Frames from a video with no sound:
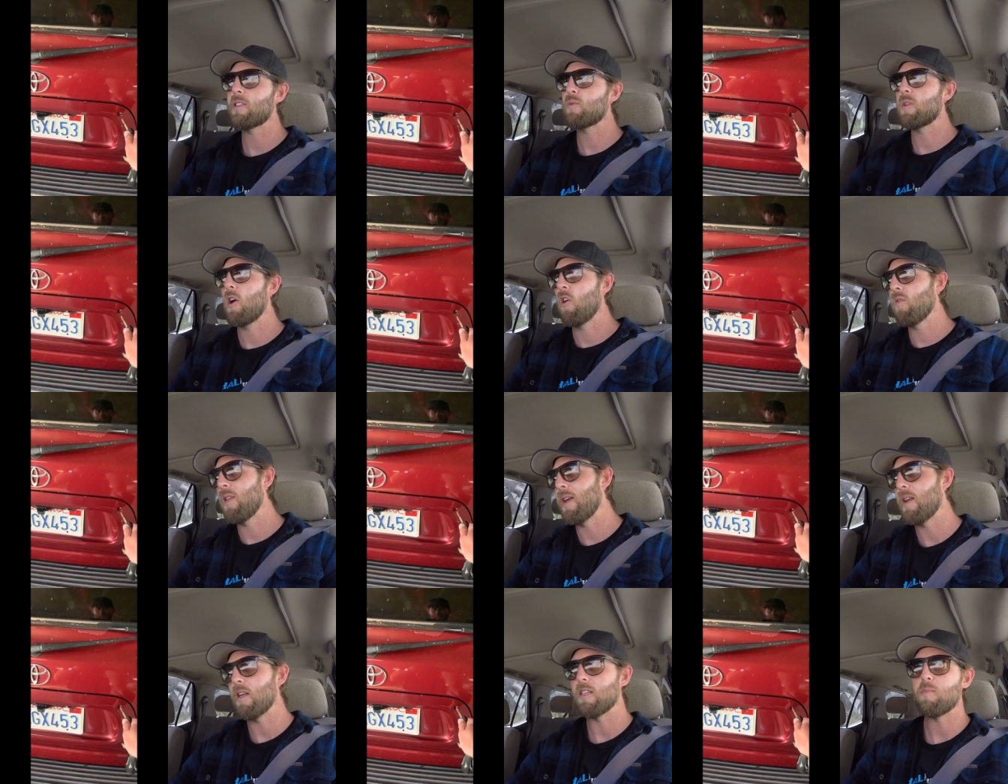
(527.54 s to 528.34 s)
what
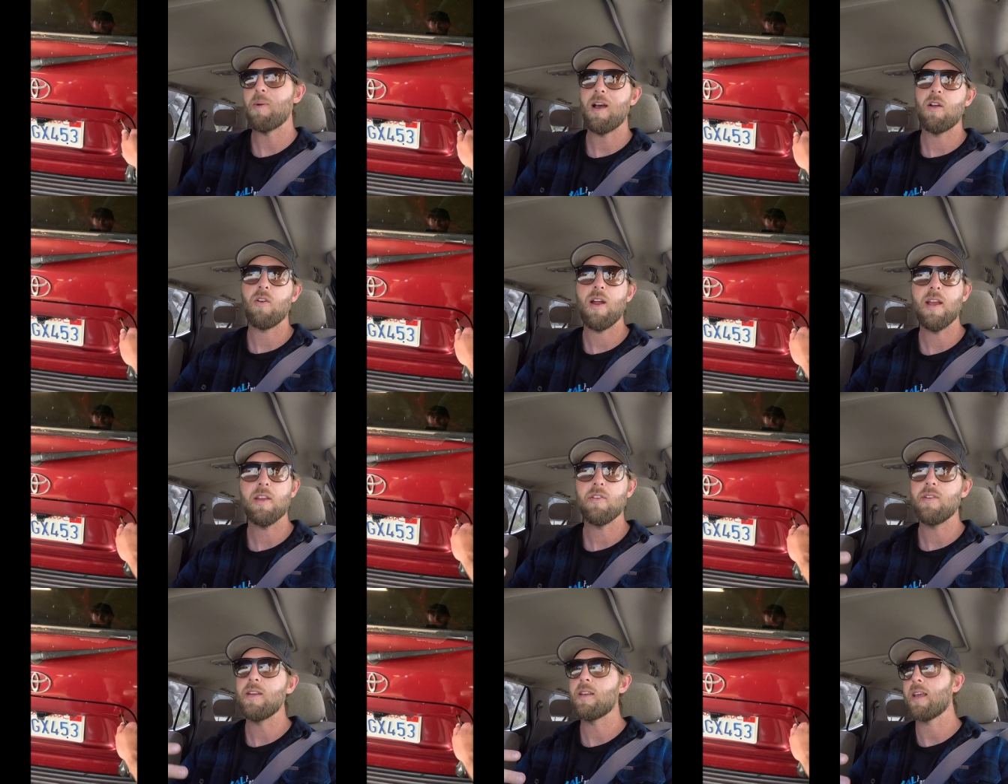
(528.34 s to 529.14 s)
overlanding is about, right? You
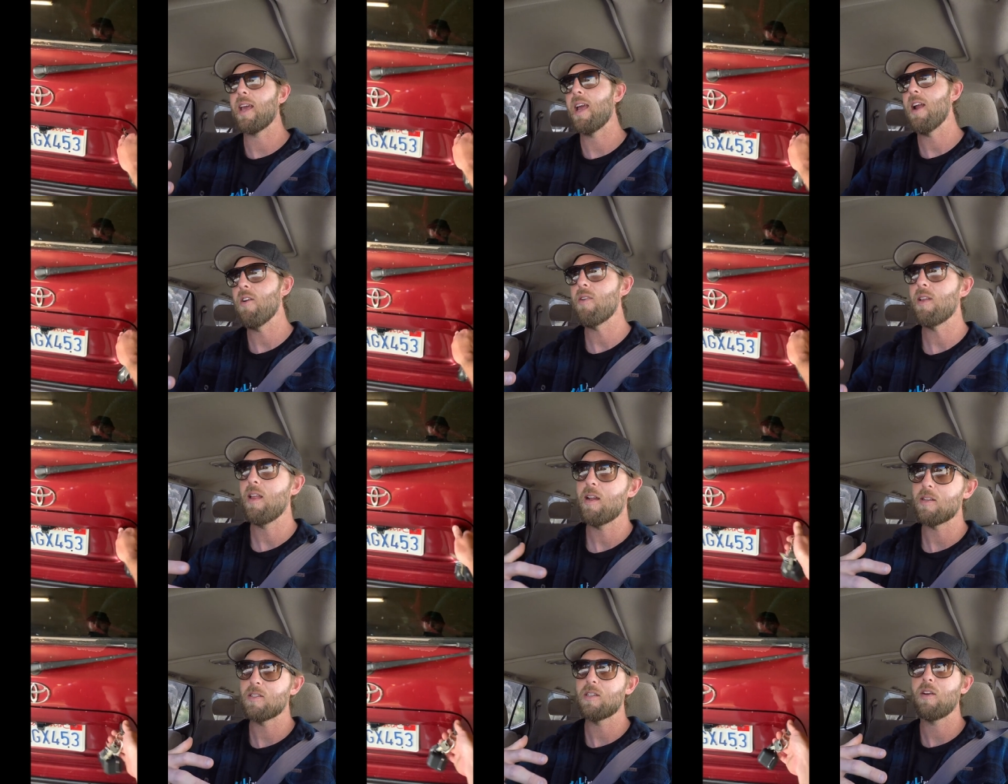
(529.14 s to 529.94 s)
need to carry a lot
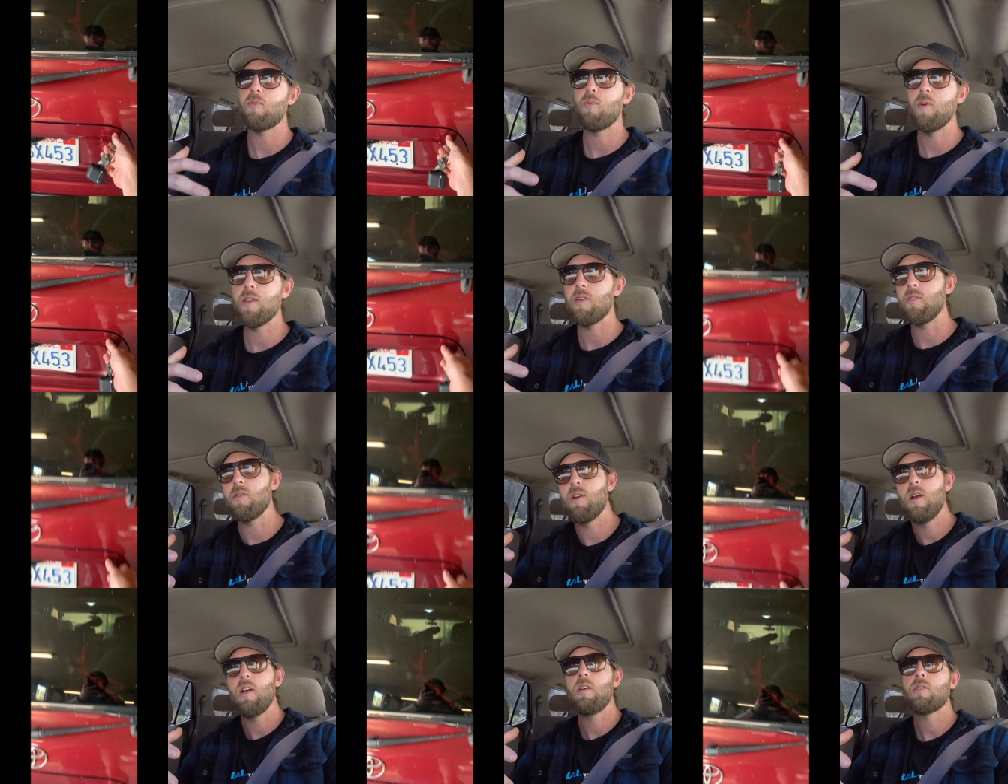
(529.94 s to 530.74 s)
of stuff with you.
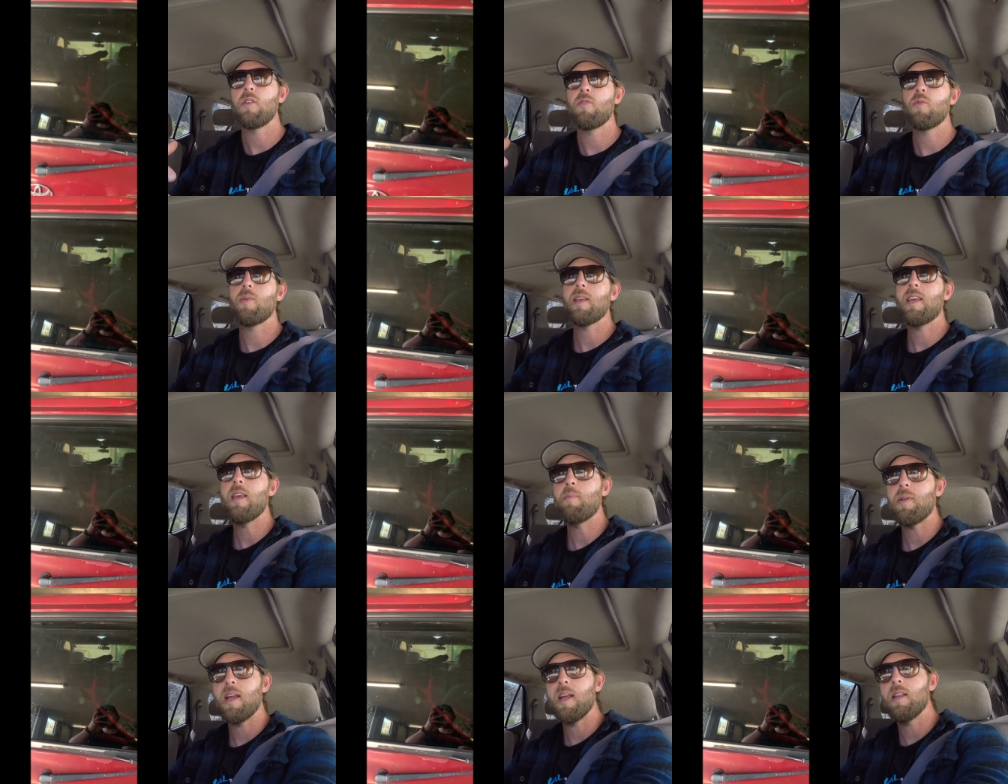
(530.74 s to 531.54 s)
So if you wanna keep
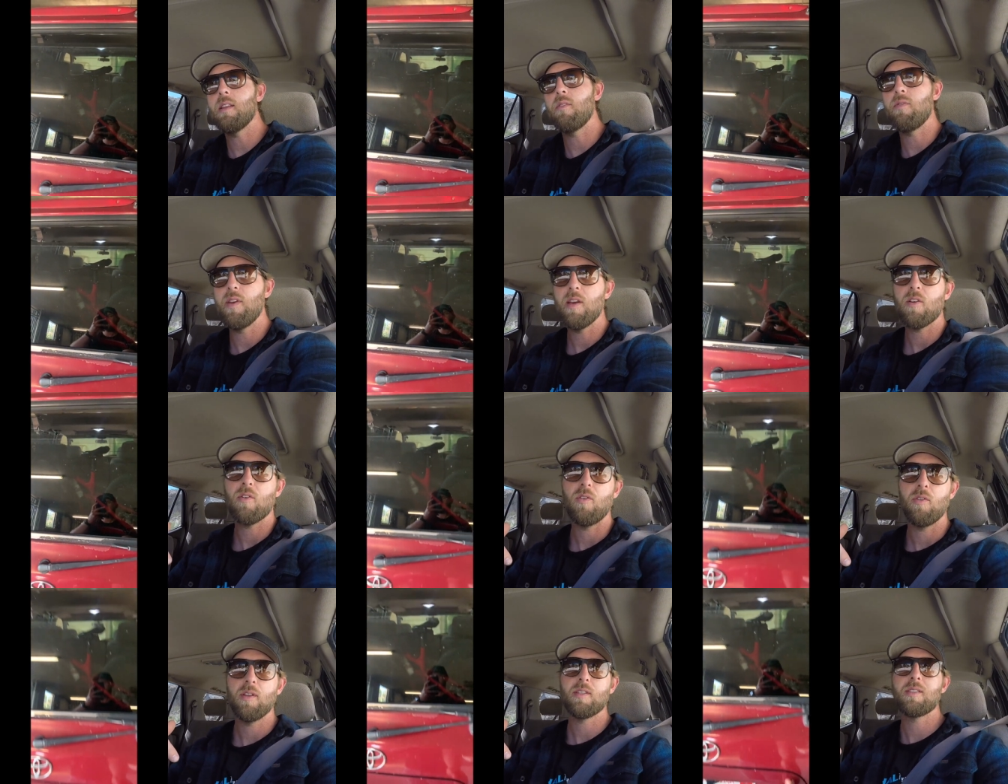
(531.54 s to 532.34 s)
it in the vehicle,
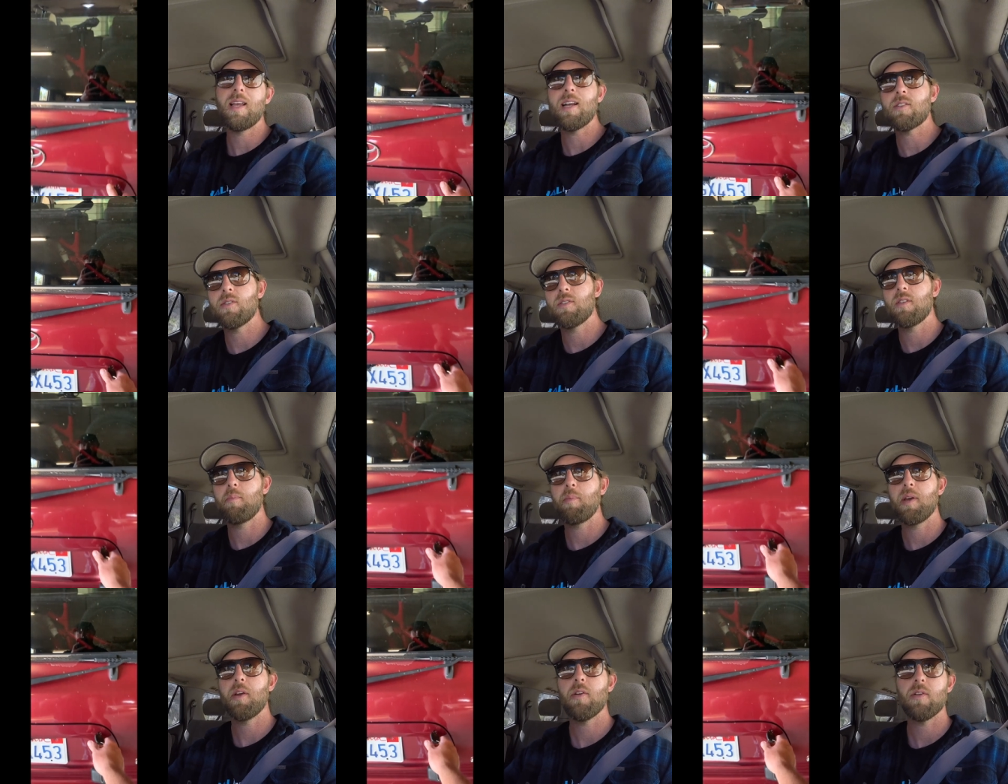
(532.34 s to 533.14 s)
this is actually
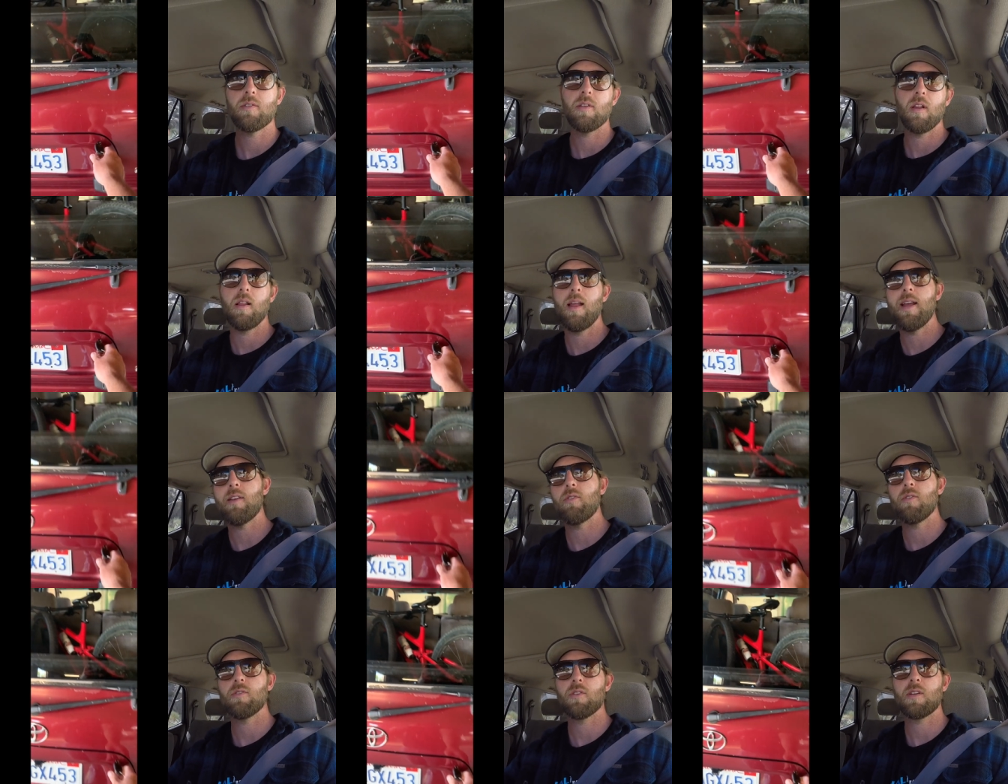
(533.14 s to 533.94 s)
superior to the Land
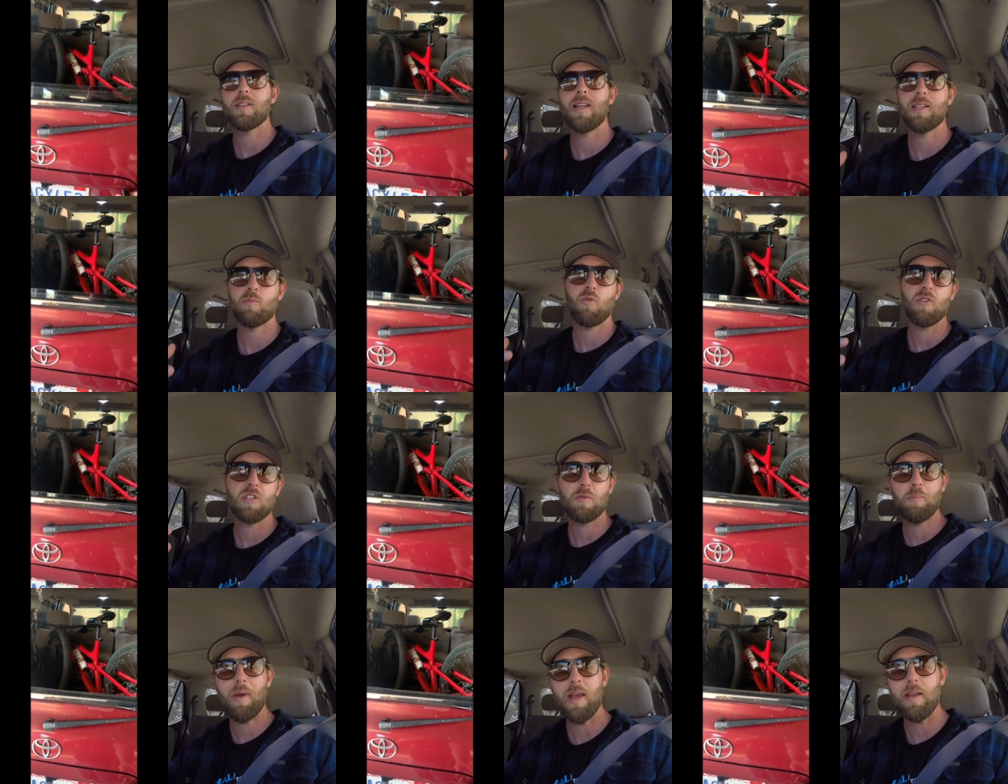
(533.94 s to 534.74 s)
Cruiser because it has more
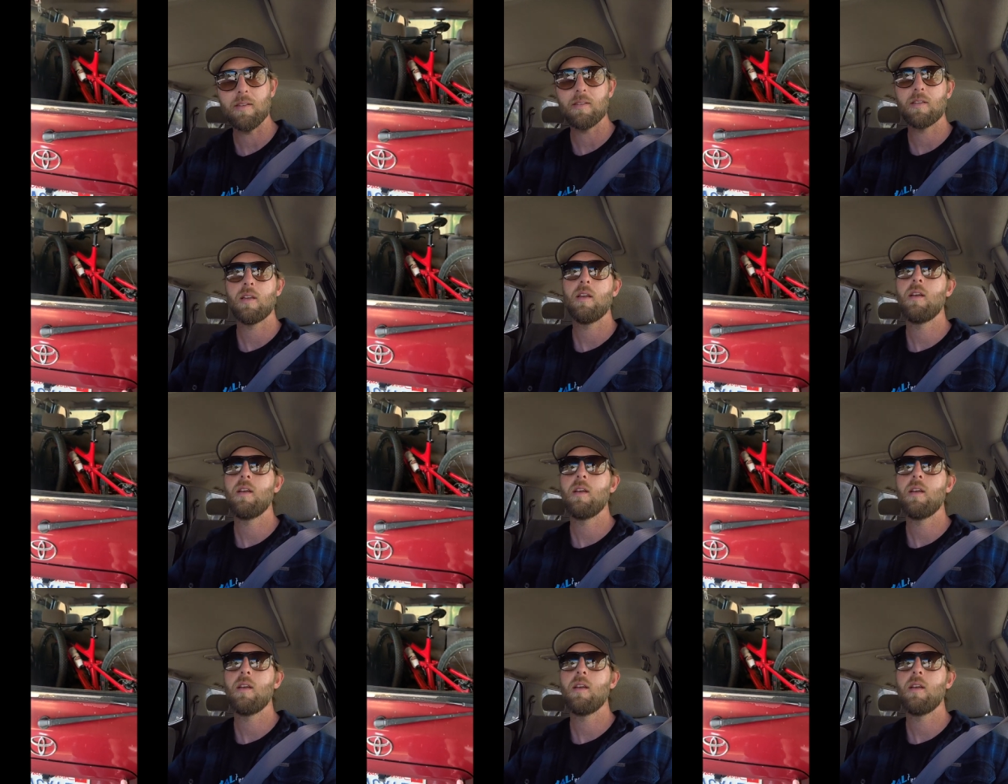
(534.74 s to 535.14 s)
space.